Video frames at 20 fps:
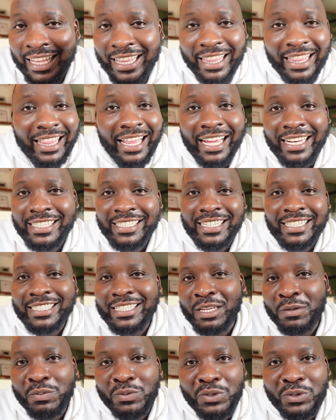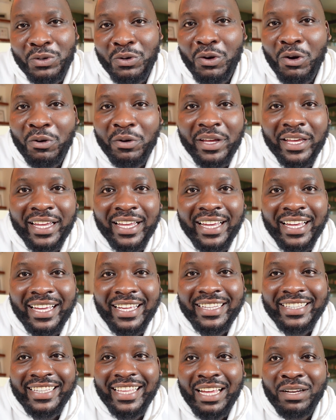that just keeps you going
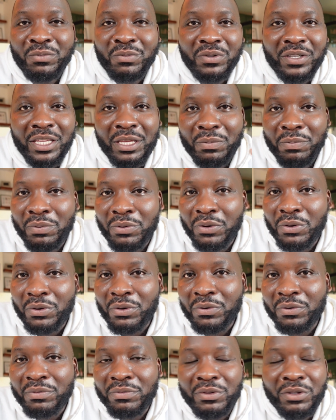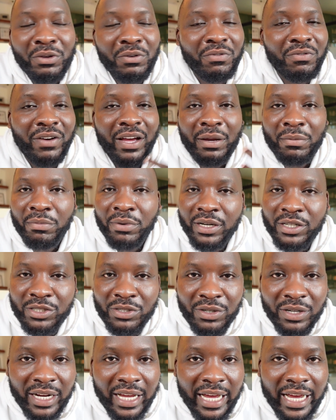and that will keep your
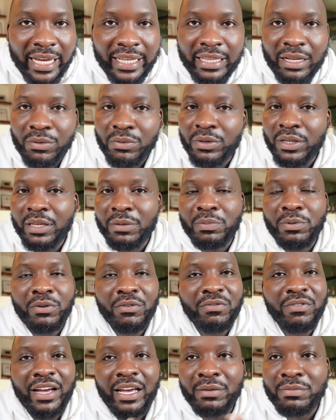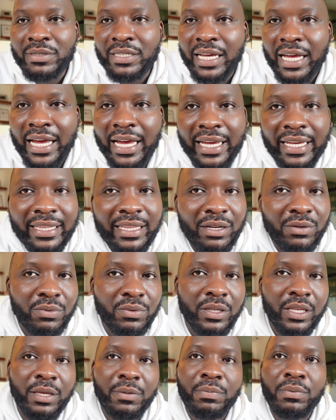vibration high, that will keep your vibes high, that will
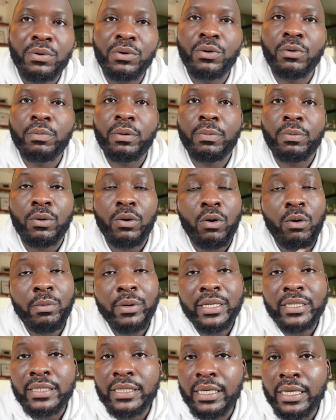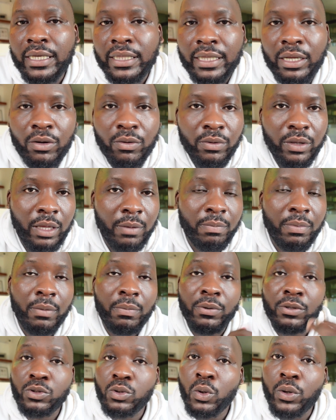keep, people commenting, that will keep
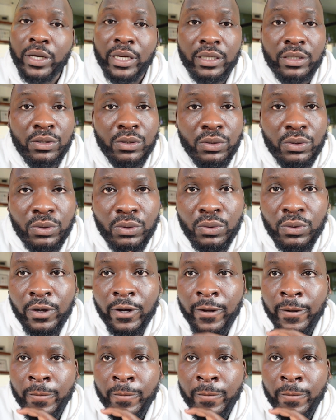people talking to you.